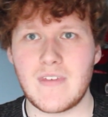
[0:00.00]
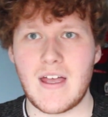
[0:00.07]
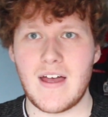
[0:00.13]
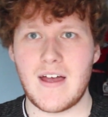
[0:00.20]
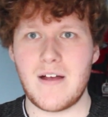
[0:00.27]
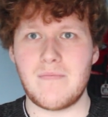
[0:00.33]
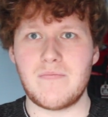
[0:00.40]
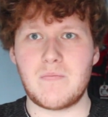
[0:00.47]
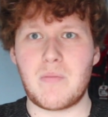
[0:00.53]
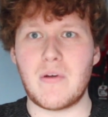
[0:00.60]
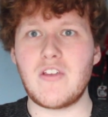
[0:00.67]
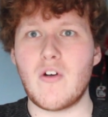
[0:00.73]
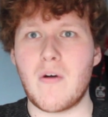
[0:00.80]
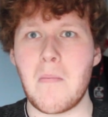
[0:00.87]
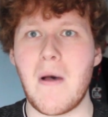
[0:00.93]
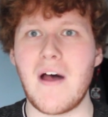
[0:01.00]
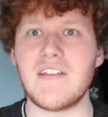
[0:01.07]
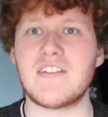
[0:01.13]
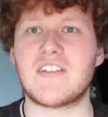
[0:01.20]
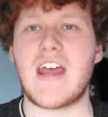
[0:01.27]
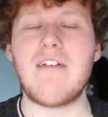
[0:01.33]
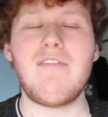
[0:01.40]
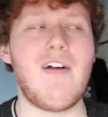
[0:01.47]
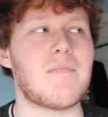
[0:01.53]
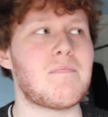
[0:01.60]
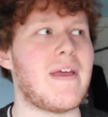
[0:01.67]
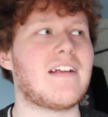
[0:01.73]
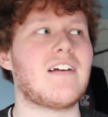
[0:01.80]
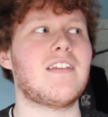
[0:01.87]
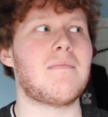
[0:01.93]
But you're a monster.
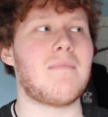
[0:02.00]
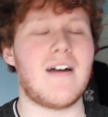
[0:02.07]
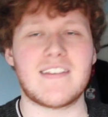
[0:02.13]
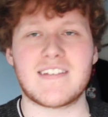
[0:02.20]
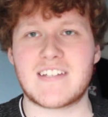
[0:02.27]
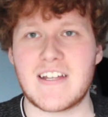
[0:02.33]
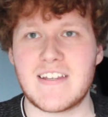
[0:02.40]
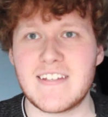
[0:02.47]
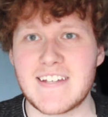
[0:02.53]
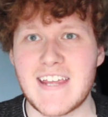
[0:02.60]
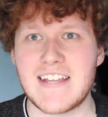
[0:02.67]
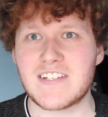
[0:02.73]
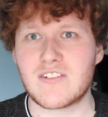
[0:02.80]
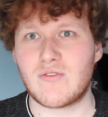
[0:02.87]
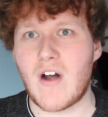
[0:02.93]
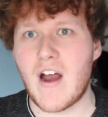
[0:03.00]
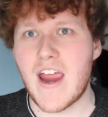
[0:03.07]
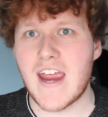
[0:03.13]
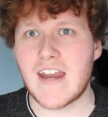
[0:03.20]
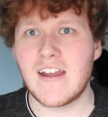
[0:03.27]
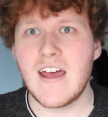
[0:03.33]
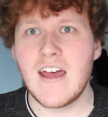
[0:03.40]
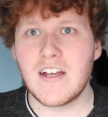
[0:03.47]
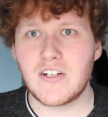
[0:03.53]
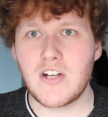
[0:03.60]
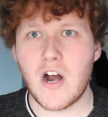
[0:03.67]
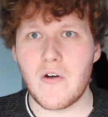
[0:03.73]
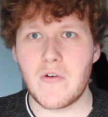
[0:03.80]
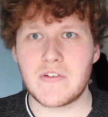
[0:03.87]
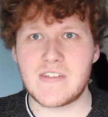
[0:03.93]
Everyone pick on the monster. And this kid's crying.
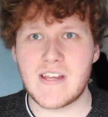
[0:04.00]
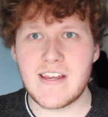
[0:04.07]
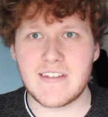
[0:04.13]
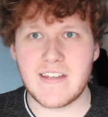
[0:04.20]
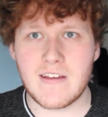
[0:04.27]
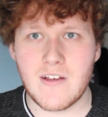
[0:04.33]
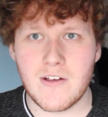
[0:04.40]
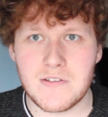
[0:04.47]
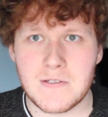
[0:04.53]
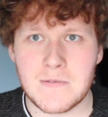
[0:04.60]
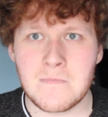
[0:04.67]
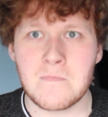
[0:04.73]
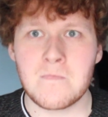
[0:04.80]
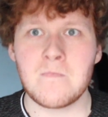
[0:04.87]
Goro sees it. He goes,